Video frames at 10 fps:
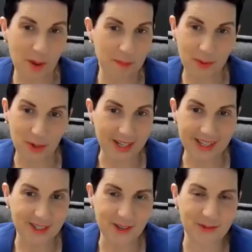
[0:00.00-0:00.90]
one
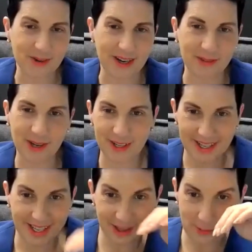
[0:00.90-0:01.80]
body, don't we? We
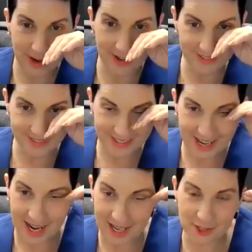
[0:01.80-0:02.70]
only get one.
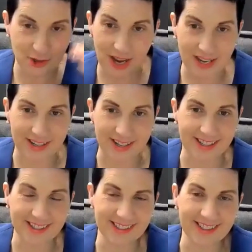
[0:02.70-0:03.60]
Can't trade
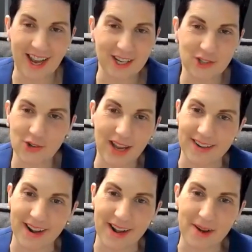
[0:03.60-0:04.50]
it in, can't trade
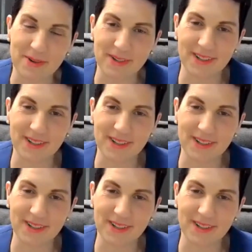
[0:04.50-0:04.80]
it up.